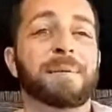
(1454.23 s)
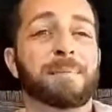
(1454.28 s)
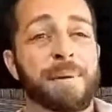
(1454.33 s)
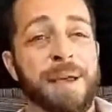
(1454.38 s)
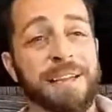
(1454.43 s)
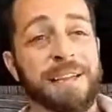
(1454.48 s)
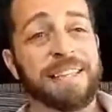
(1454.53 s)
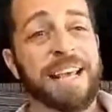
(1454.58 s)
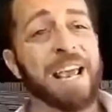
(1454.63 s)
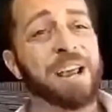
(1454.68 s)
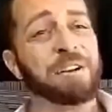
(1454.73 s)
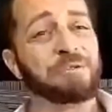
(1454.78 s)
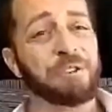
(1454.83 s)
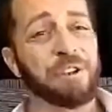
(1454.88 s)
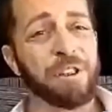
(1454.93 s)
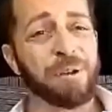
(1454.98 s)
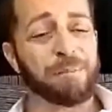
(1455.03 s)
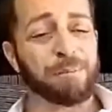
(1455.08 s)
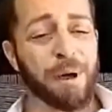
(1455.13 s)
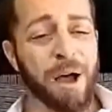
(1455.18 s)
Maintain
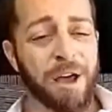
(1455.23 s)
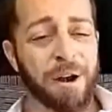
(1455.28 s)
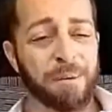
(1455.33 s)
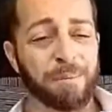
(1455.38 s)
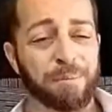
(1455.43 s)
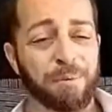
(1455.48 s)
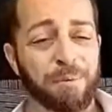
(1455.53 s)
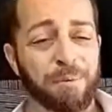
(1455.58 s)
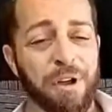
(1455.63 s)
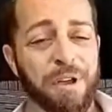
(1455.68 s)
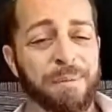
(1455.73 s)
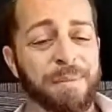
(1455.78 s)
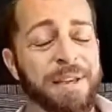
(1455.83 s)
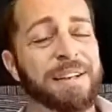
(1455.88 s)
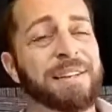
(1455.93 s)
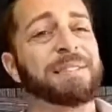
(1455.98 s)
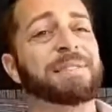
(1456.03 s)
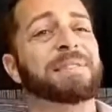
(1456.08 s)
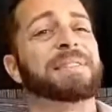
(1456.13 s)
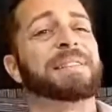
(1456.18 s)
full
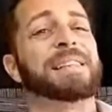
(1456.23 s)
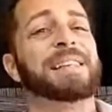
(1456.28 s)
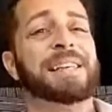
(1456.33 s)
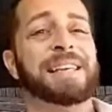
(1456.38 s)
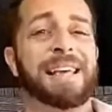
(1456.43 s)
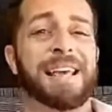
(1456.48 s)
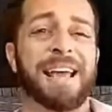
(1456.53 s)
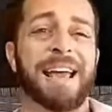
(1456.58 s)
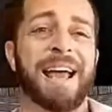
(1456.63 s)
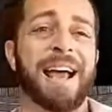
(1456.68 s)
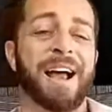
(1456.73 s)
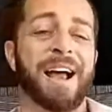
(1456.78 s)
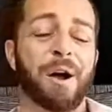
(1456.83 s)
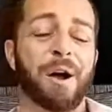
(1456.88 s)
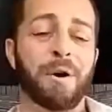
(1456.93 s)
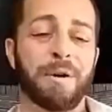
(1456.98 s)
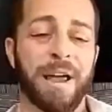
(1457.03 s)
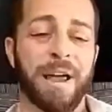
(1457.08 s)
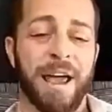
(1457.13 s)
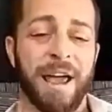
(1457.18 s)
unemployment? Yeah,
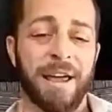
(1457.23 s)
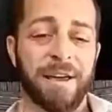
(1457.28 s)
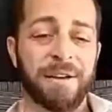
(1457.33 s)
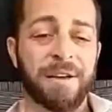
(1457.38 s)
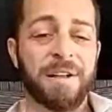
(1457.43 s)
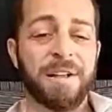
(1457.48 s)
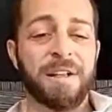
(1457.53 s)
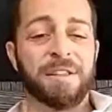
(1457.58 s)
okay.